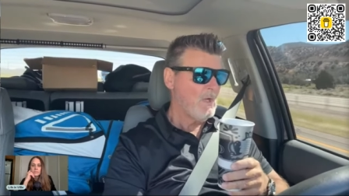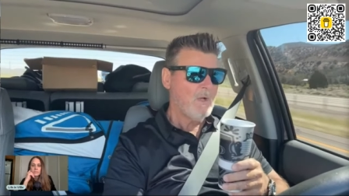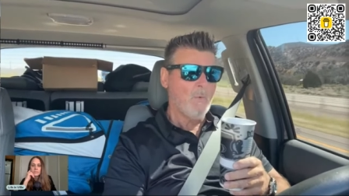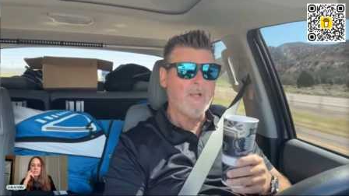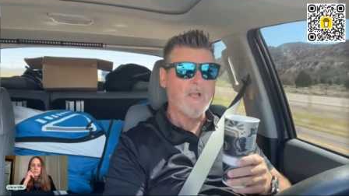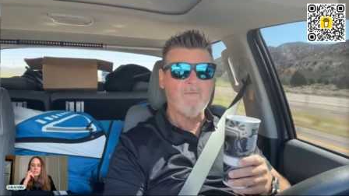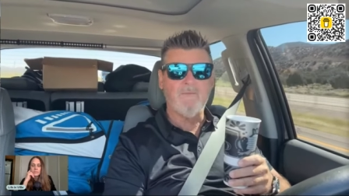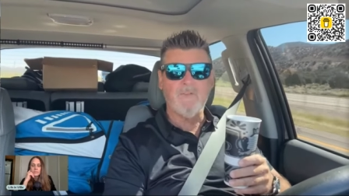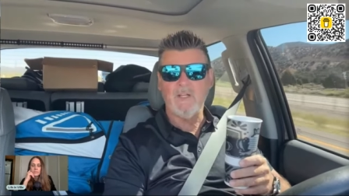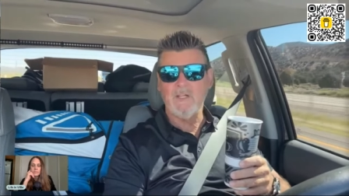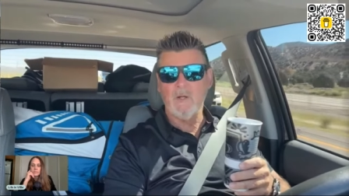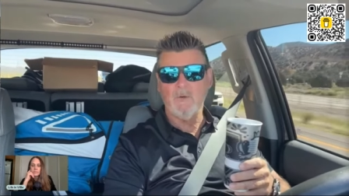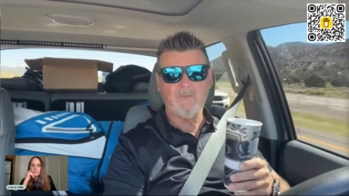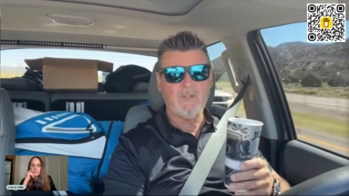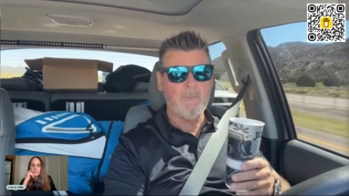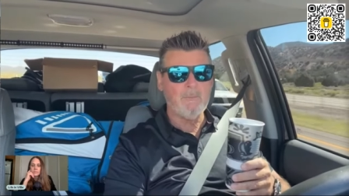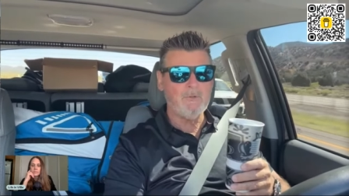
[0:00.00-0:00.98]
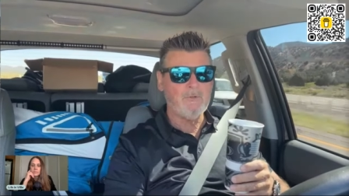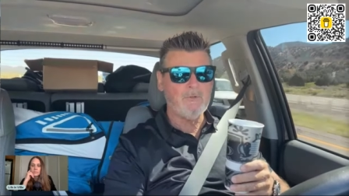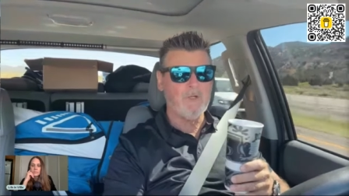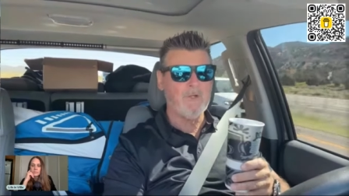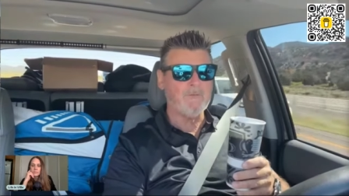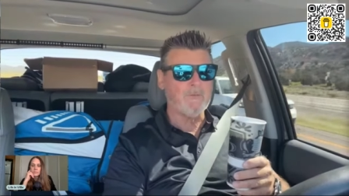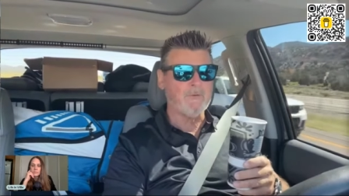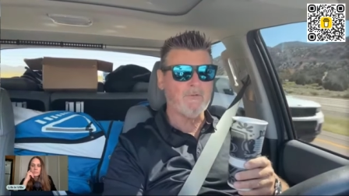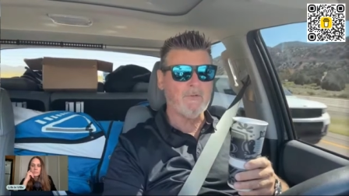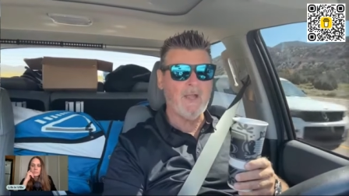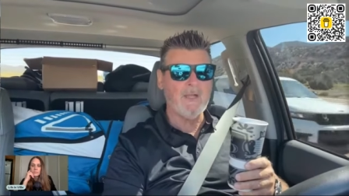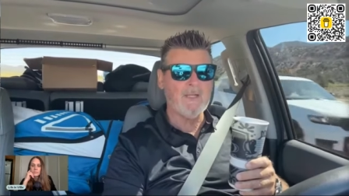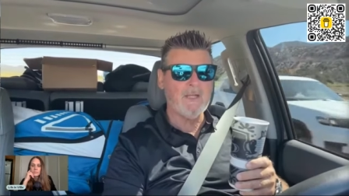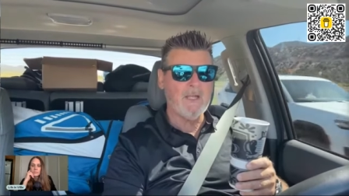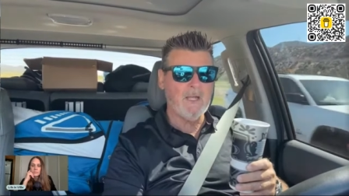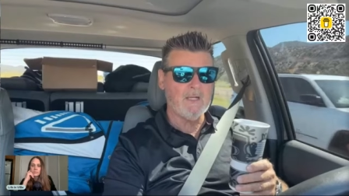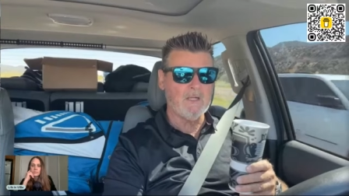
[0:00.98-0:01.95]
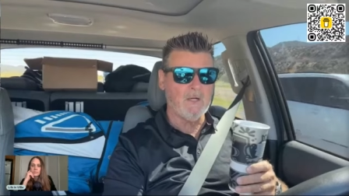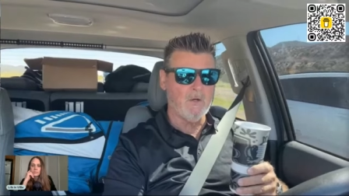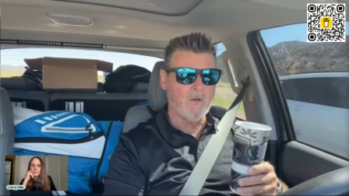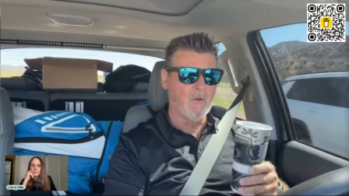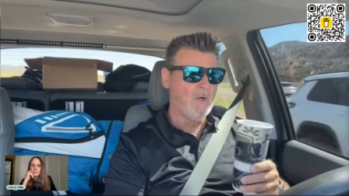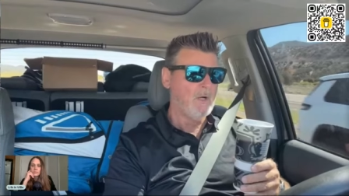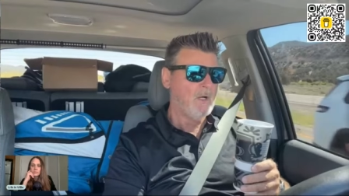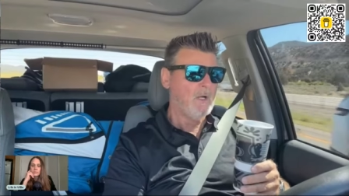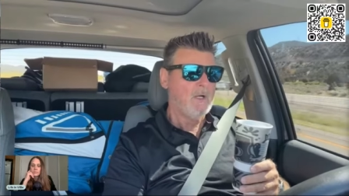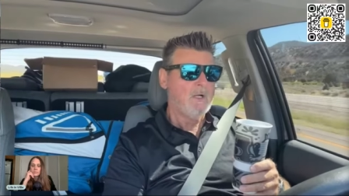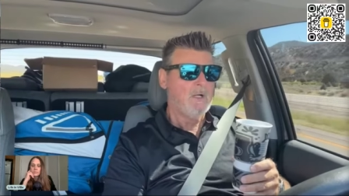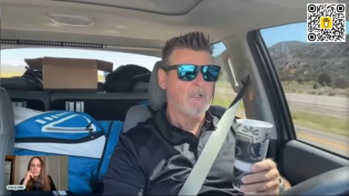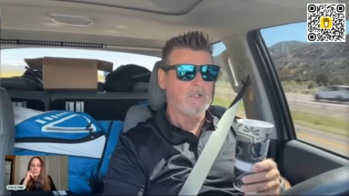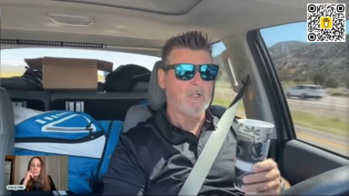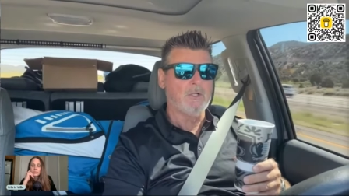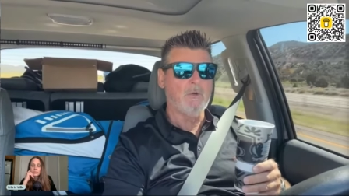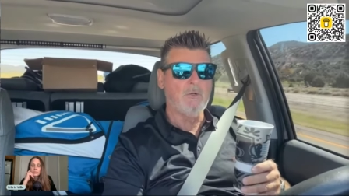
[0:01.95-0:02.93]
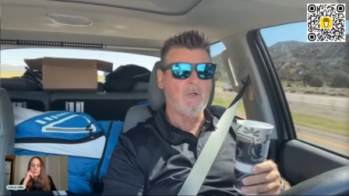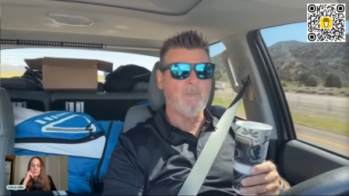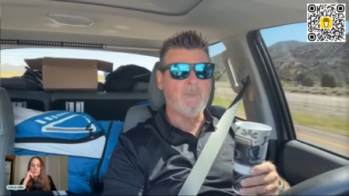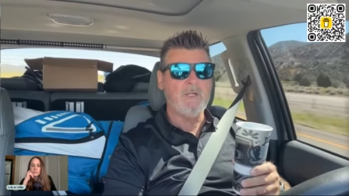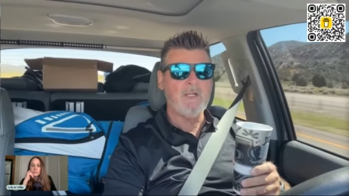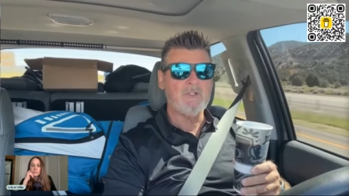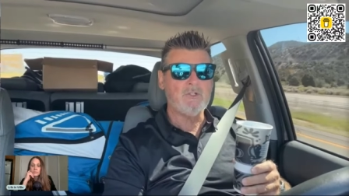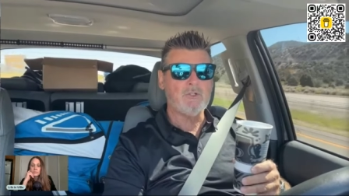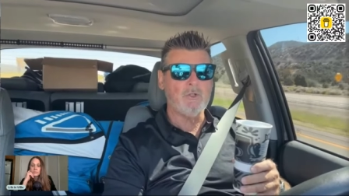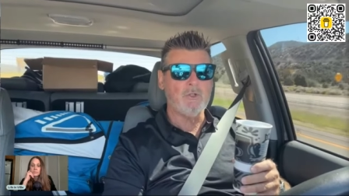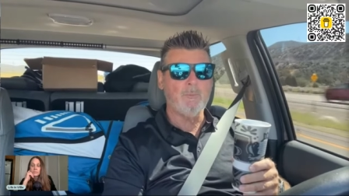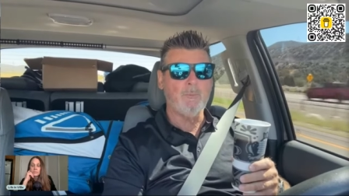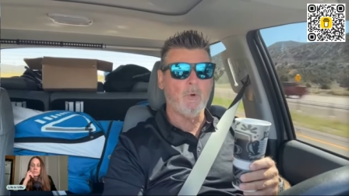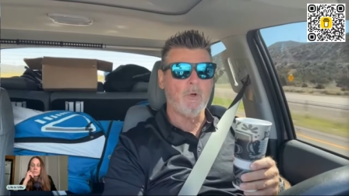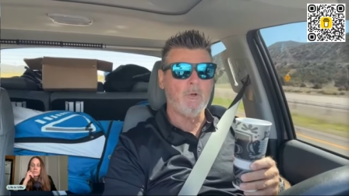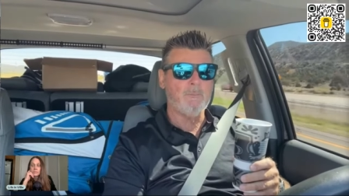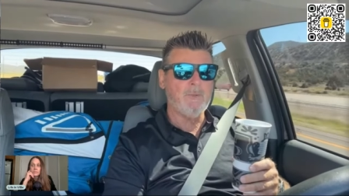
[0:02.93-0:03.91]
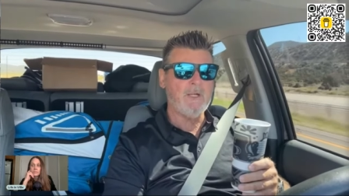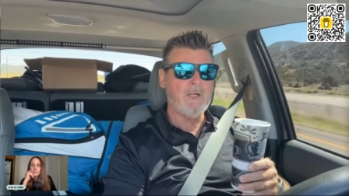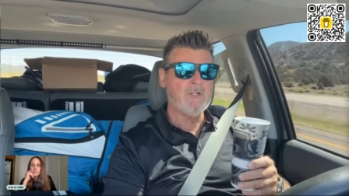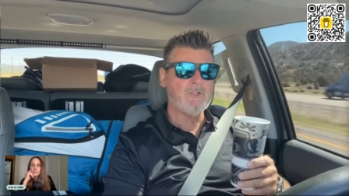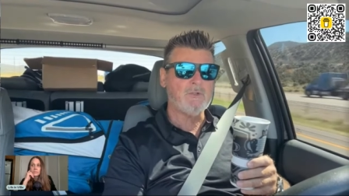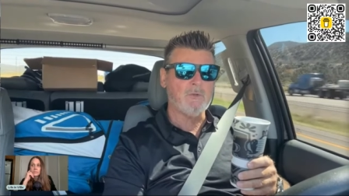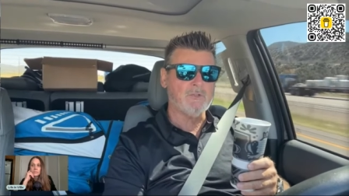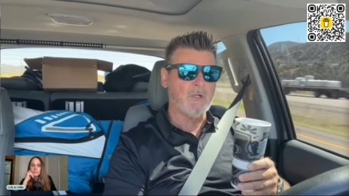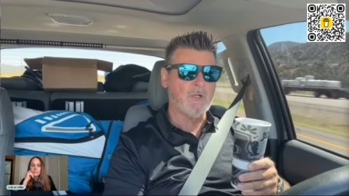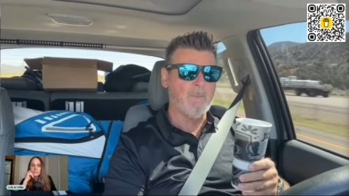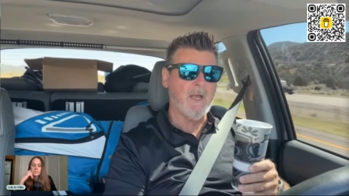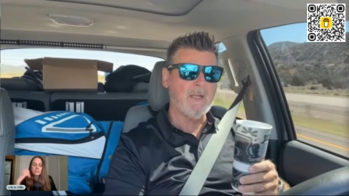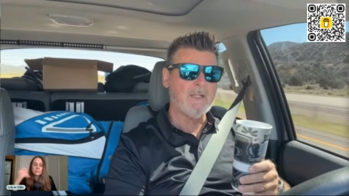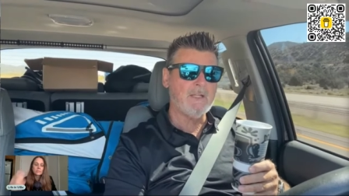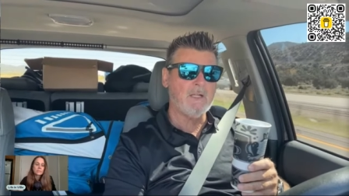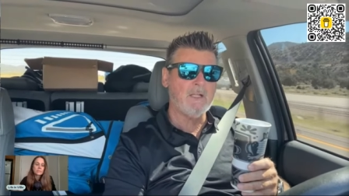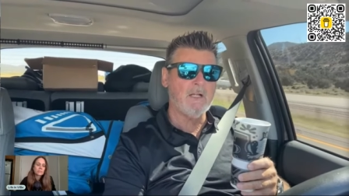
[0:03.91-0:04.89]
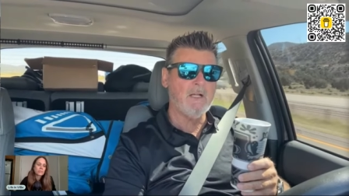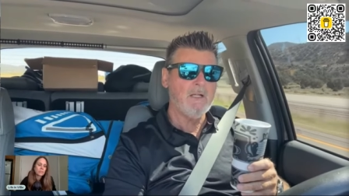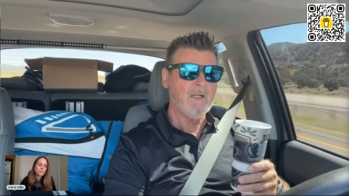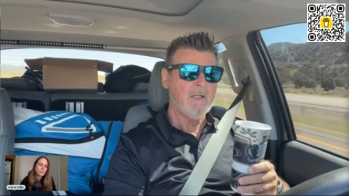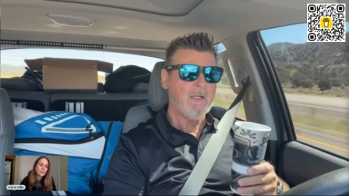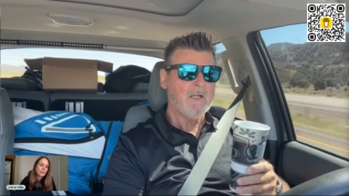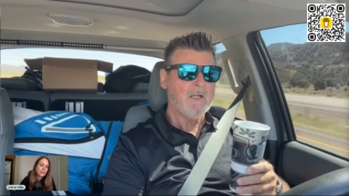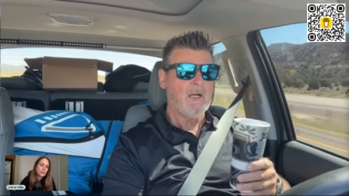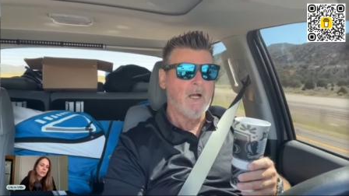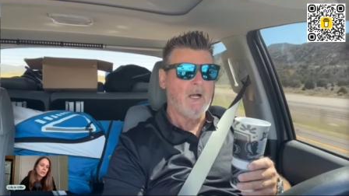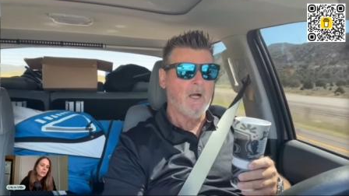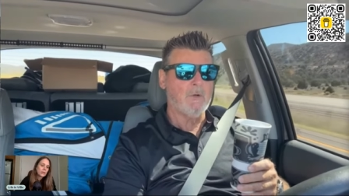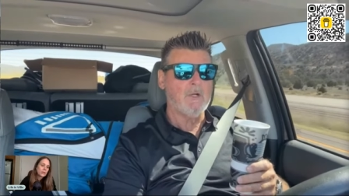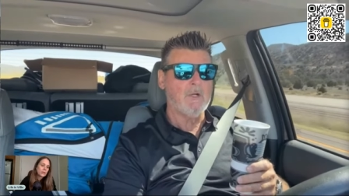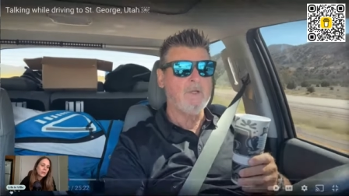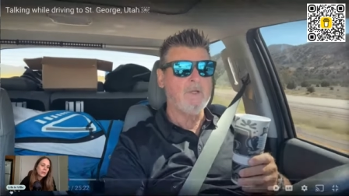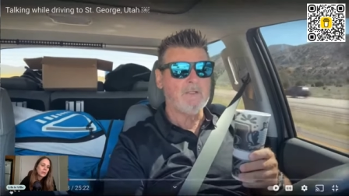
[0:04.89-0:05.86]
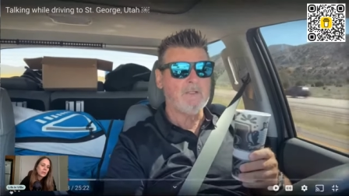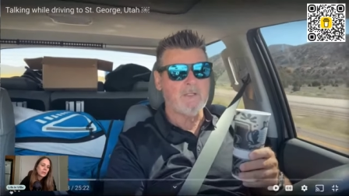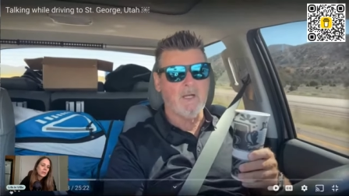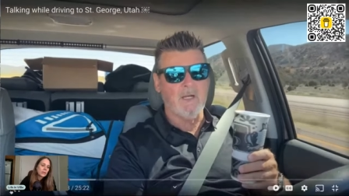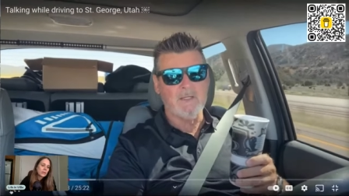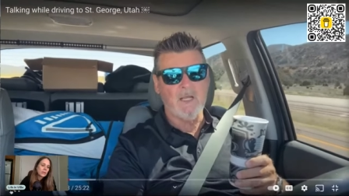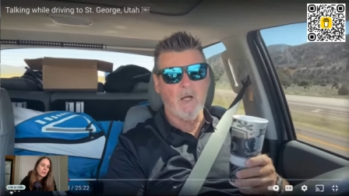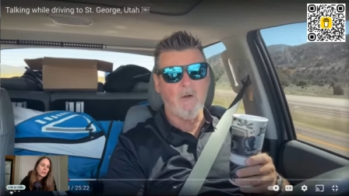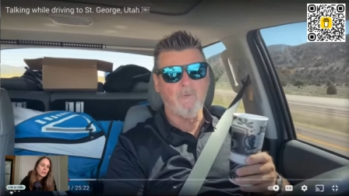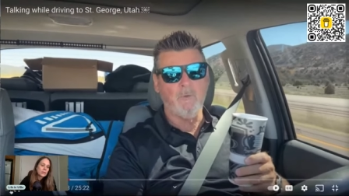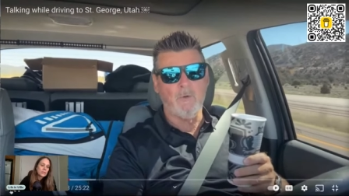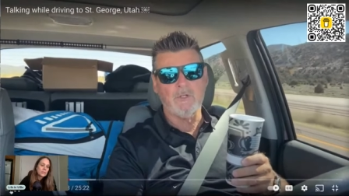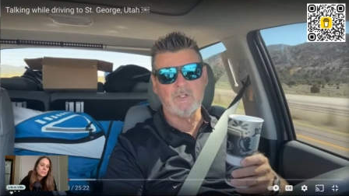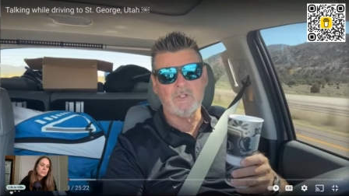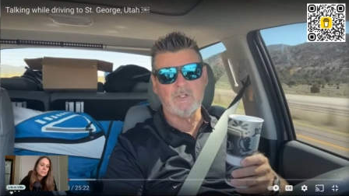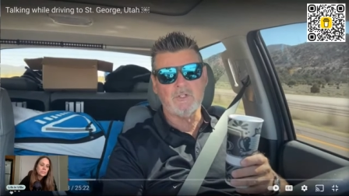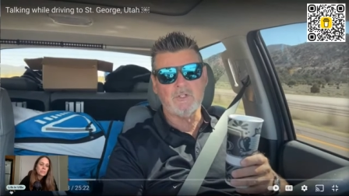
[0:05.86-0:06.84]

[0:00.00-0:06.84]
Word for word: We got videos coming to you for San Diego, Laguna Beach, Newport Beach, Temecula. Uh, we're going to meet uh, California.